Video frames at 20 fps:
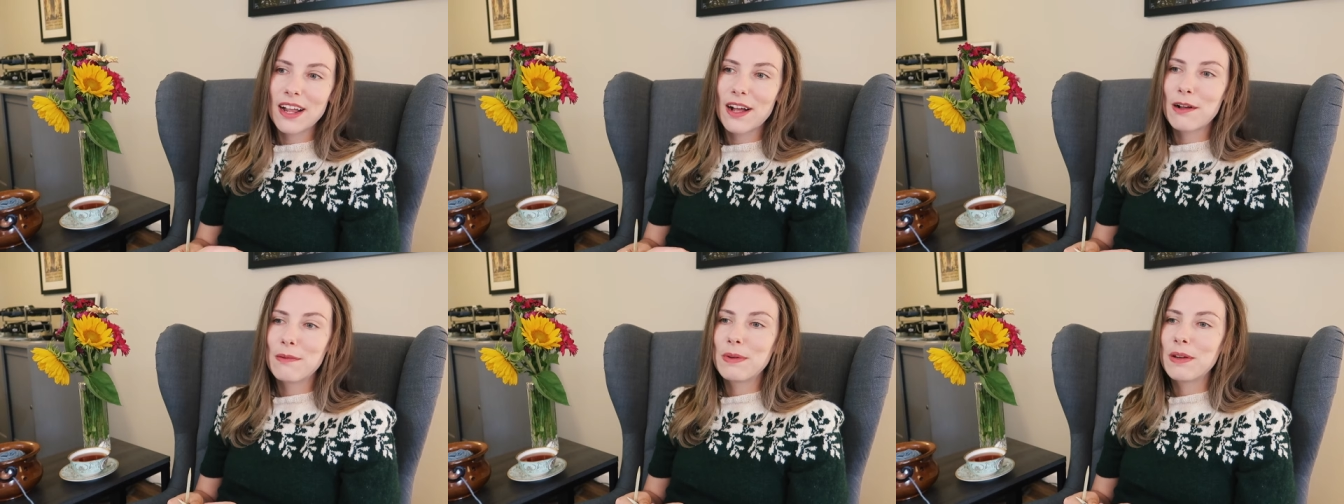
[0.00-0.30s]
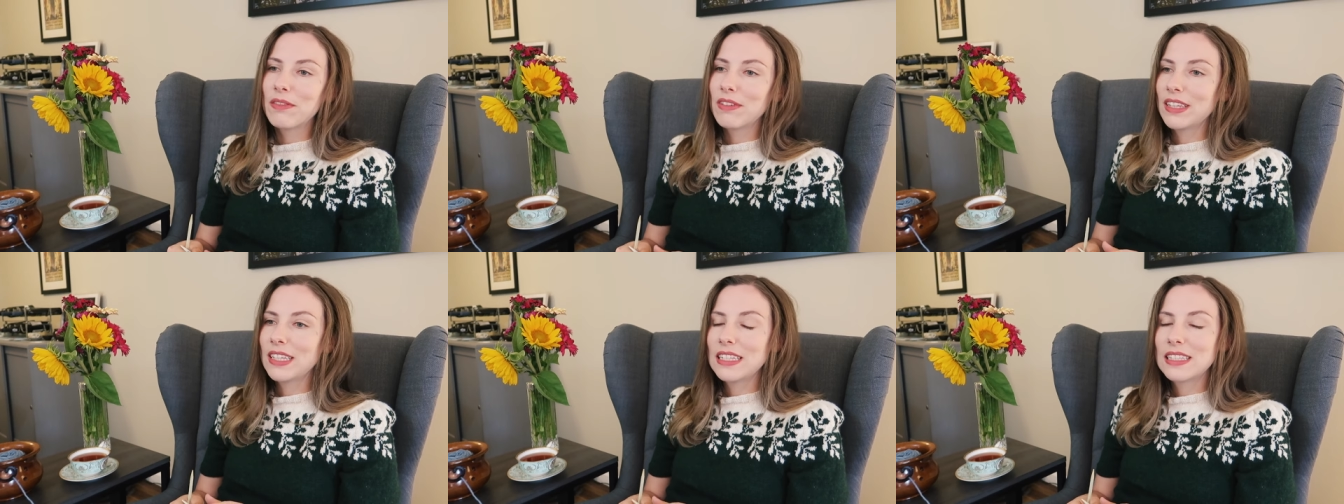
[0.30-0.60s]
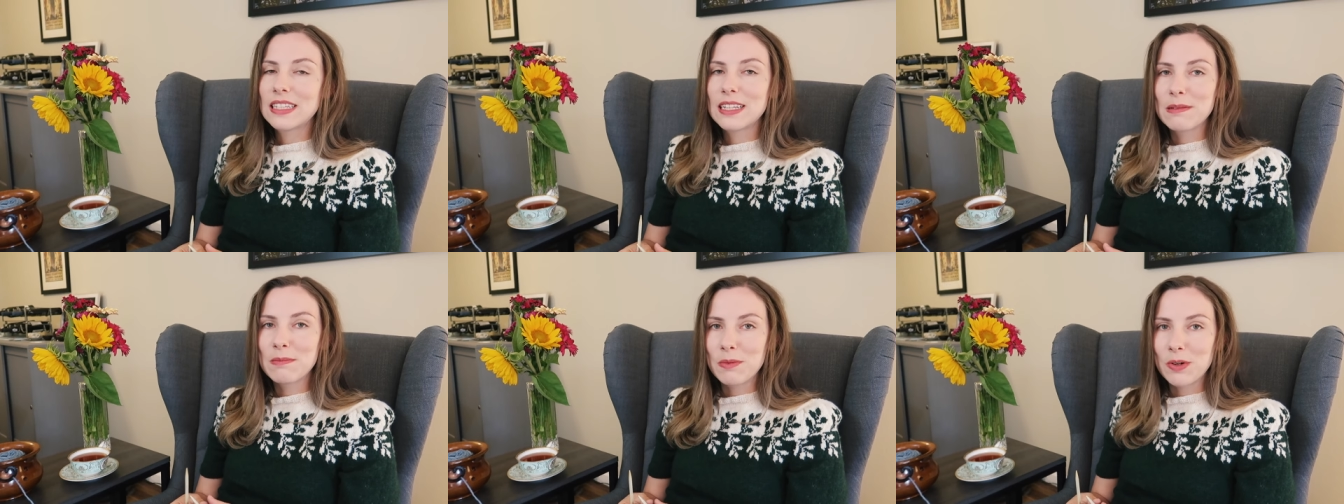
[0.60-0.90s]
I'll be
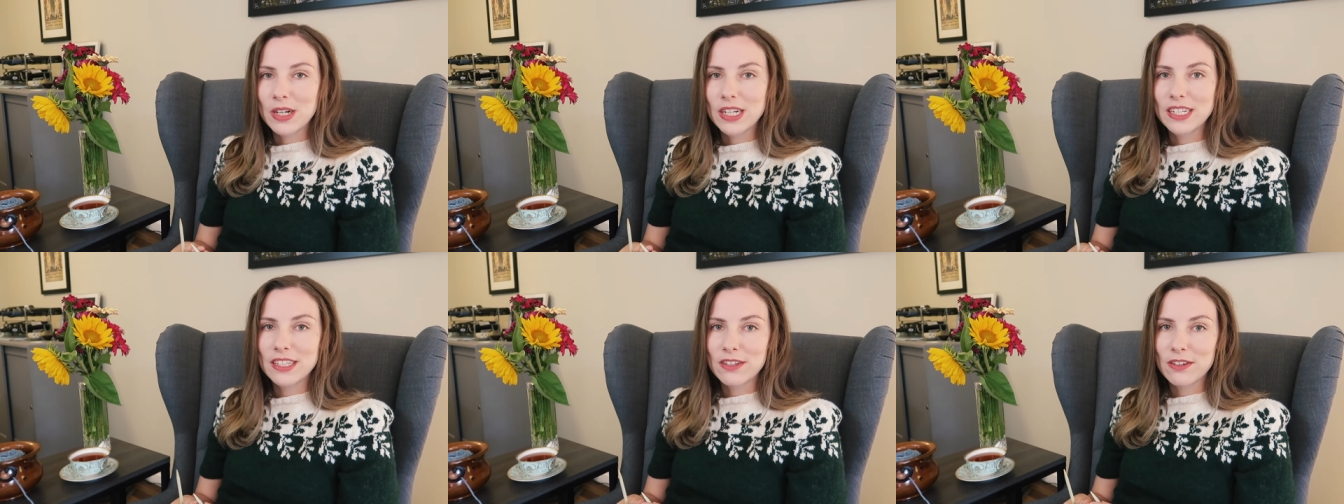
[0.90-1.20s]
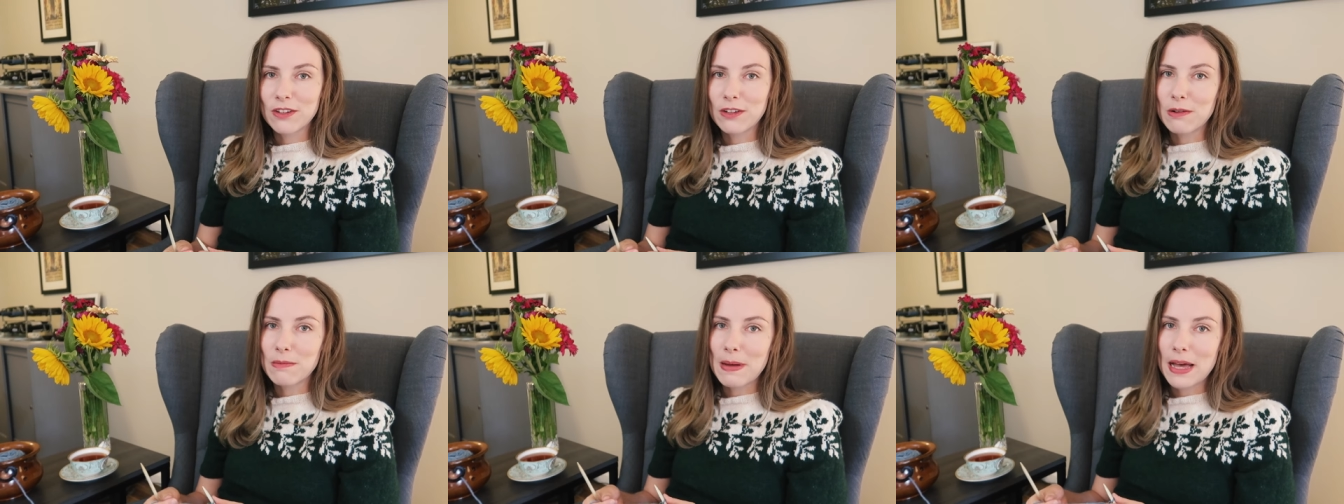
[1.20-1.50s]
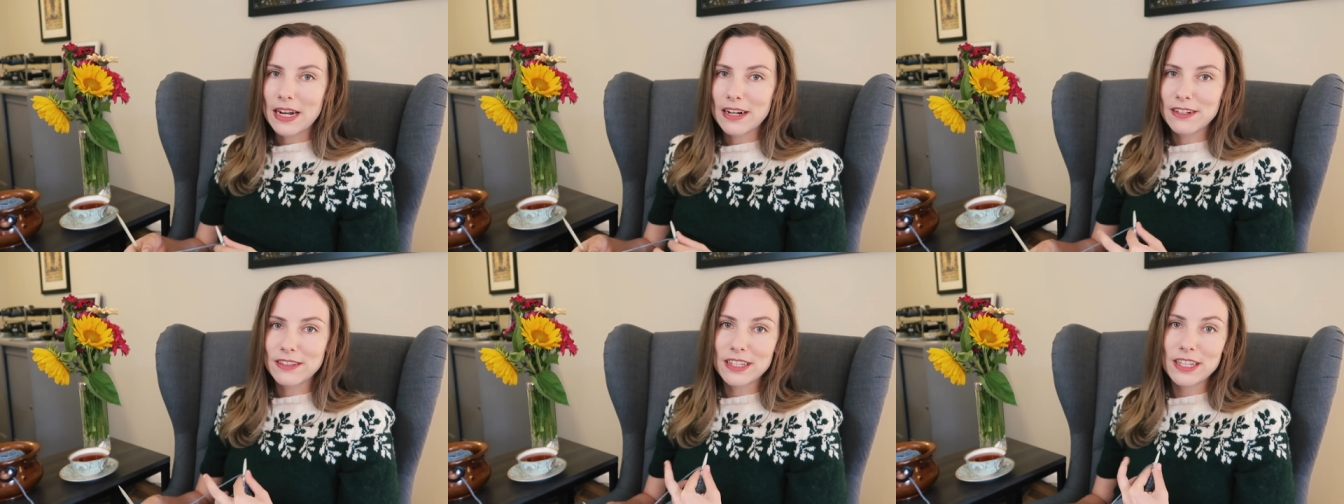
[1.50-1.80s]
releasing more historical
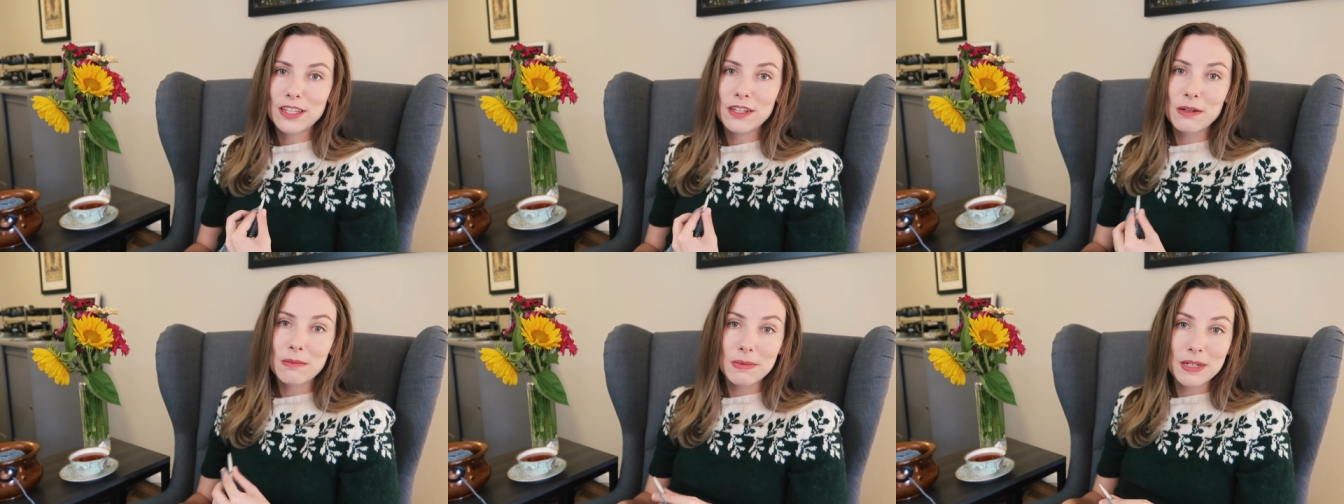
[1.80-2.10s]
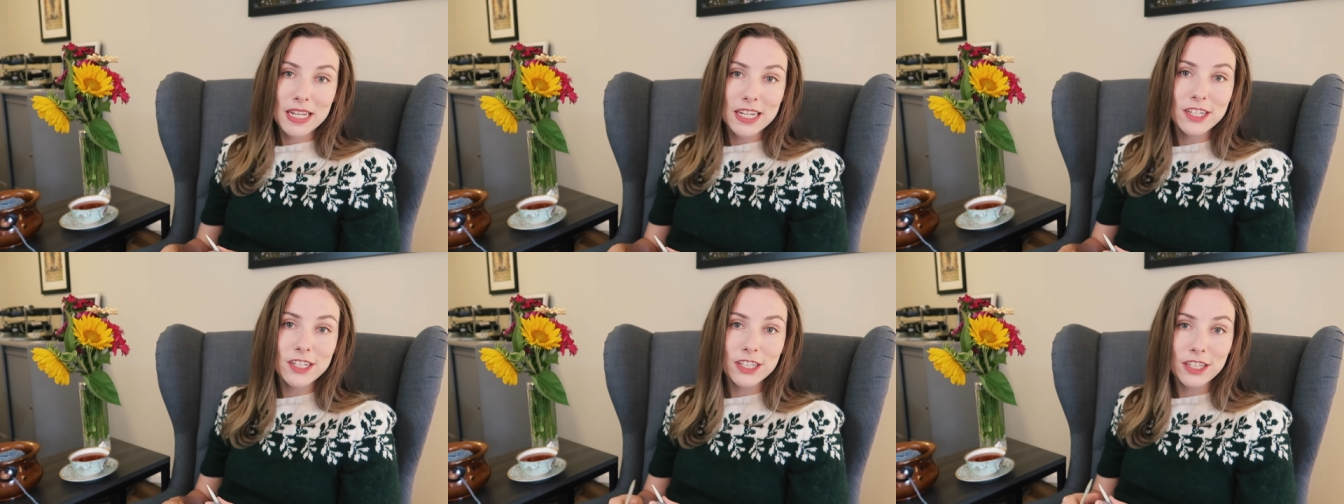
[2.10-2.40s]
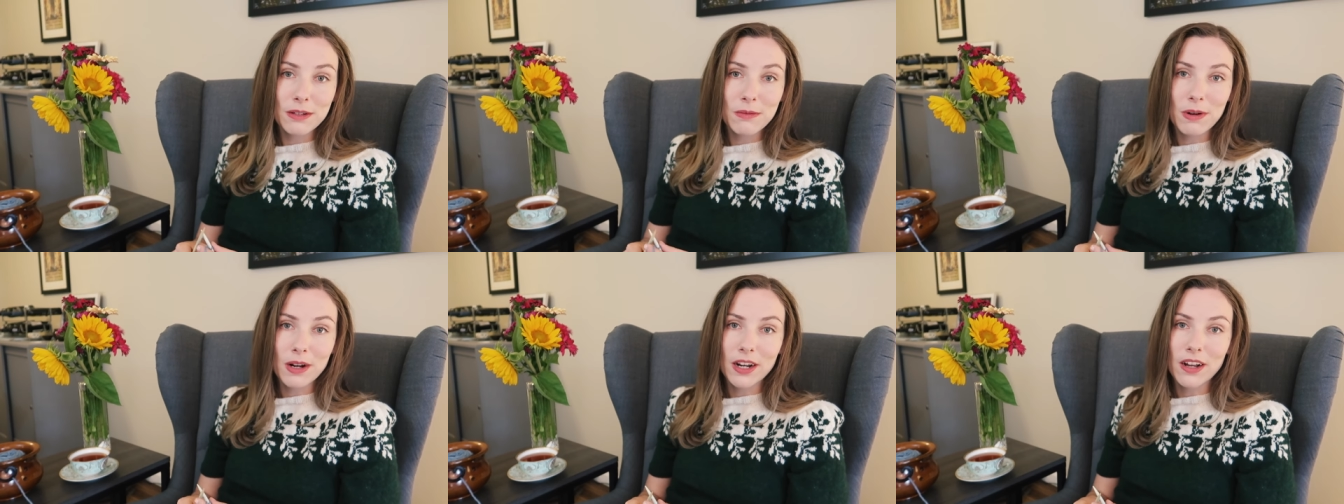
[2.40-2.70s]
patterns that you could
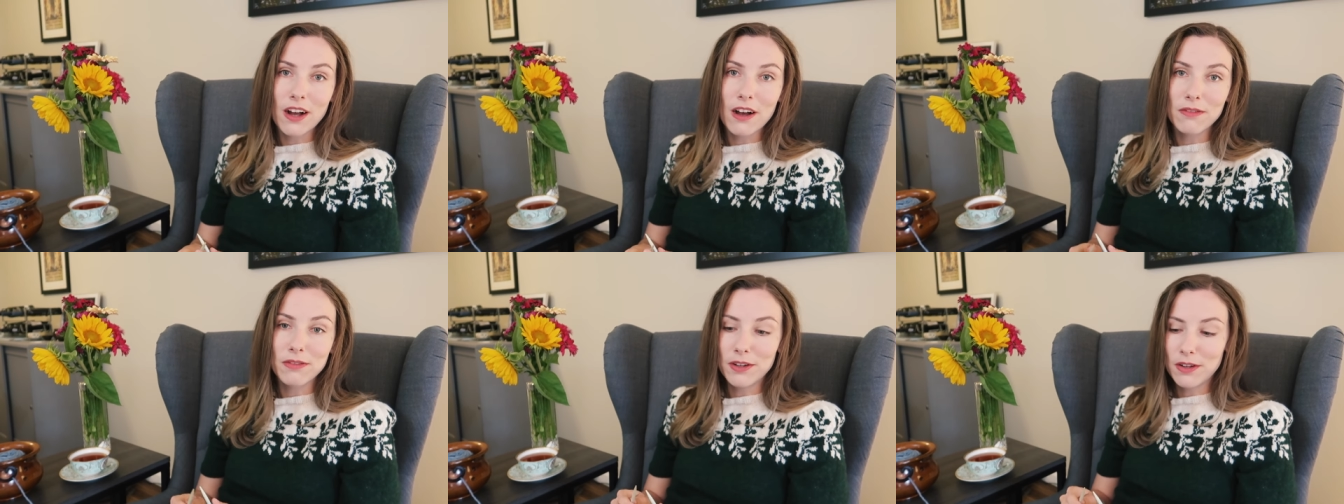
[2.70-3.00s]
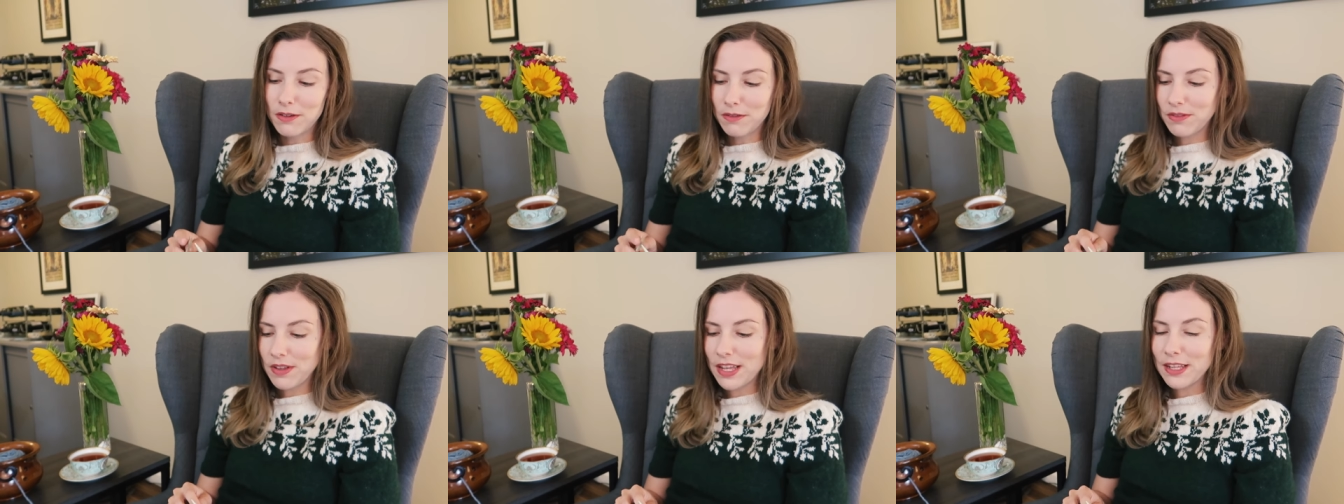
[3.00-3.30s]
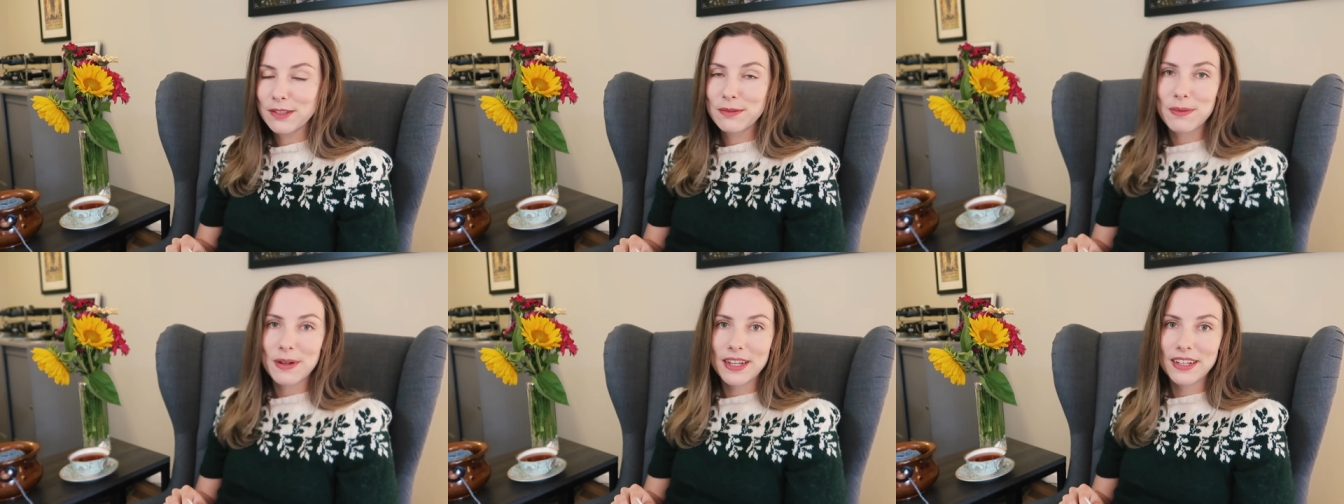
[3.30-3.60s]
potentially work off of
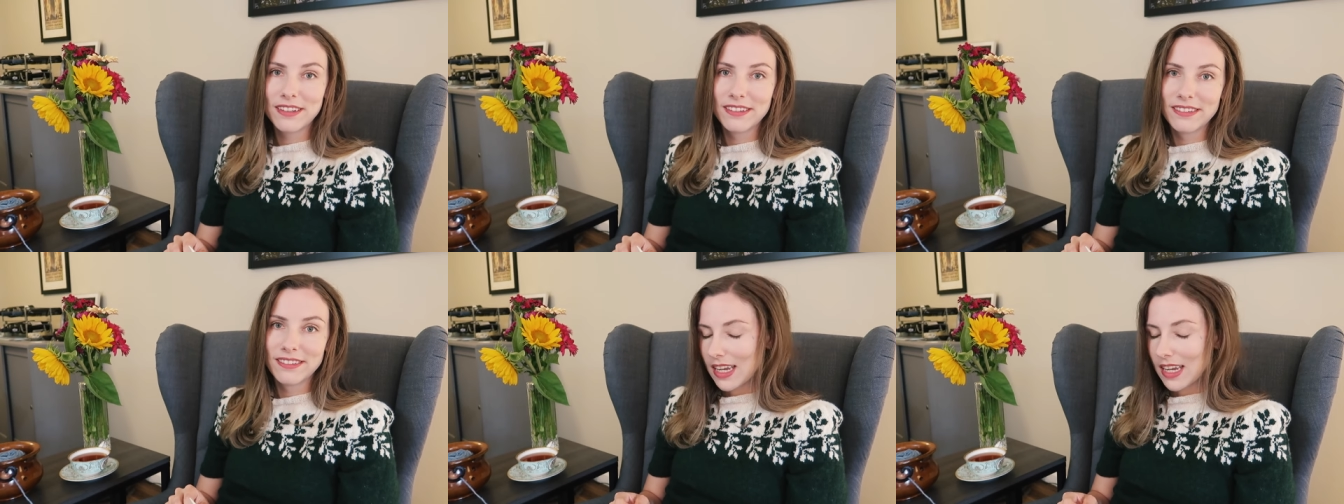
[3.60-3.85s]
as well.